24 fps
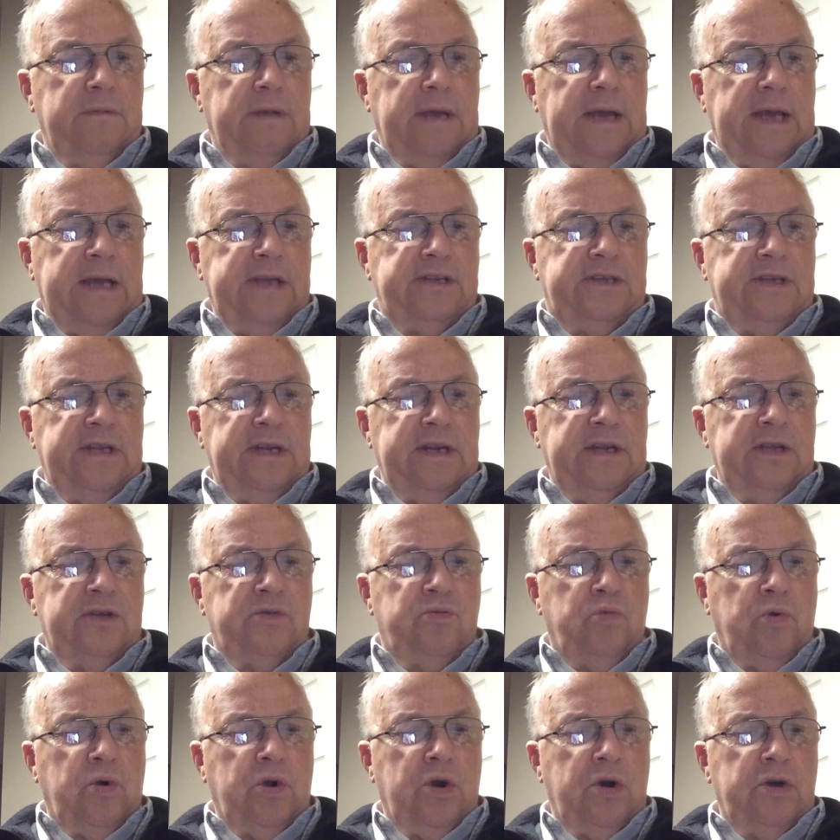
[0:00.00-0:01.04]
hasty in
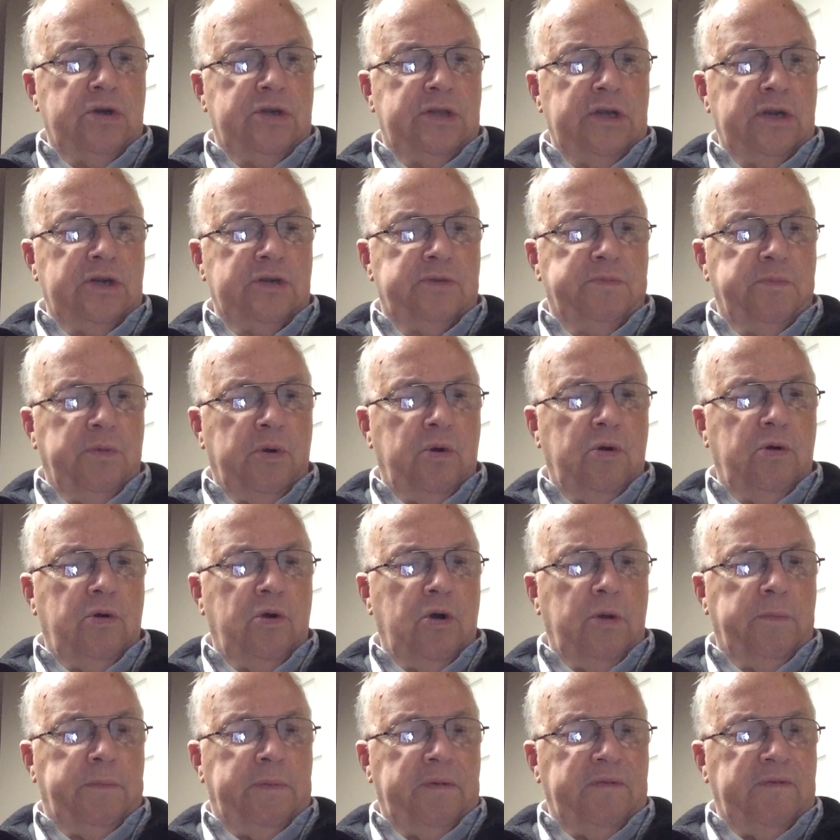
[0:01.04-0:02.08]
his words, there's more
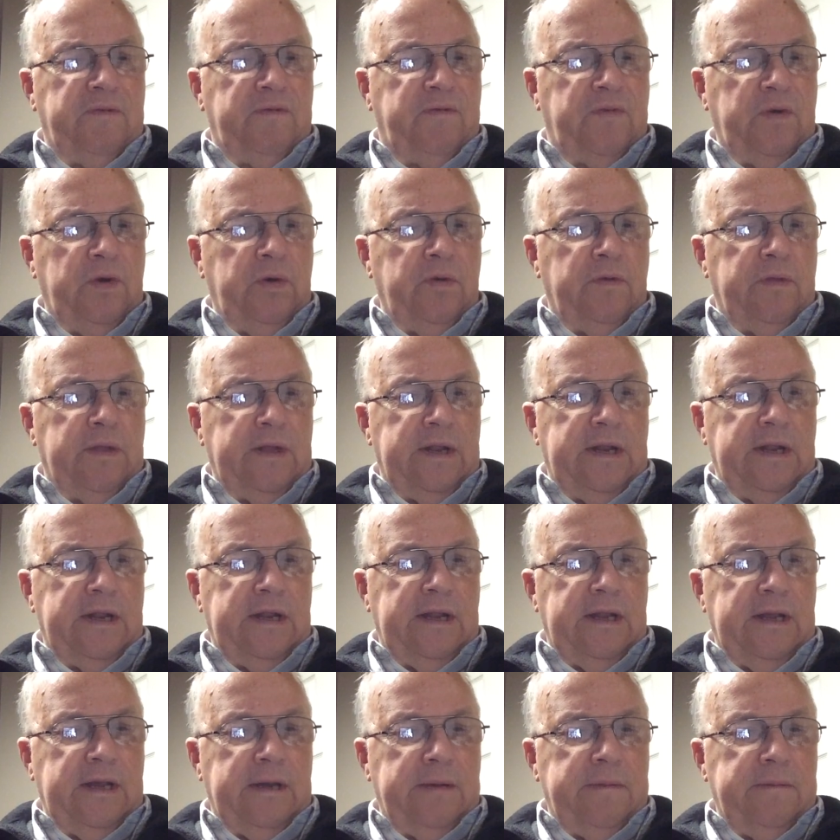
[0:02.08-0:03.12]
hope of a fool than
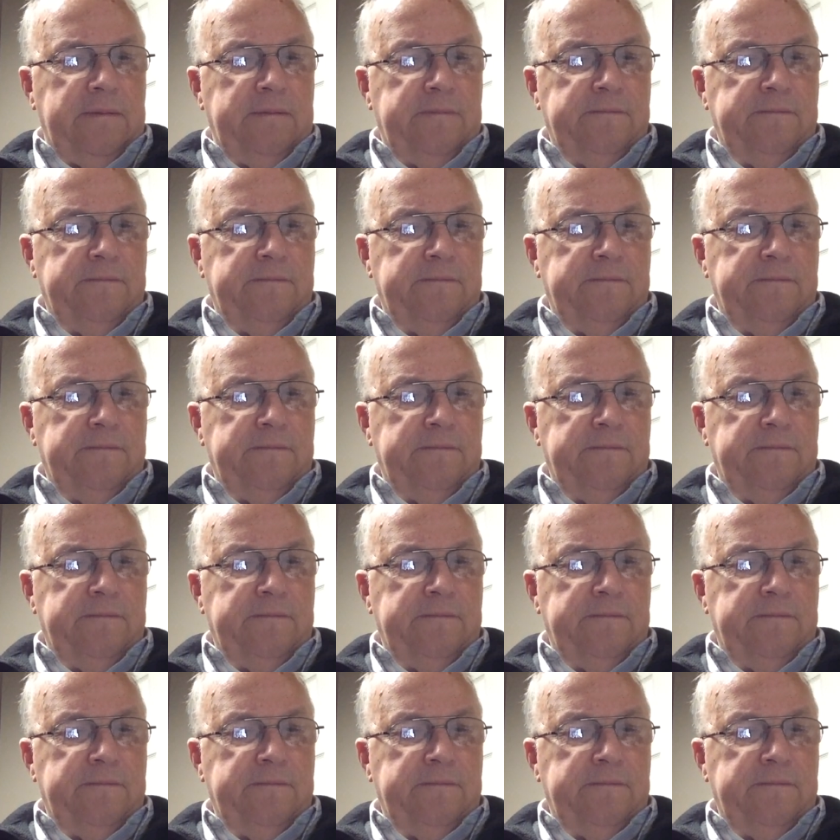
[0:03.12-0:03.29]
in him.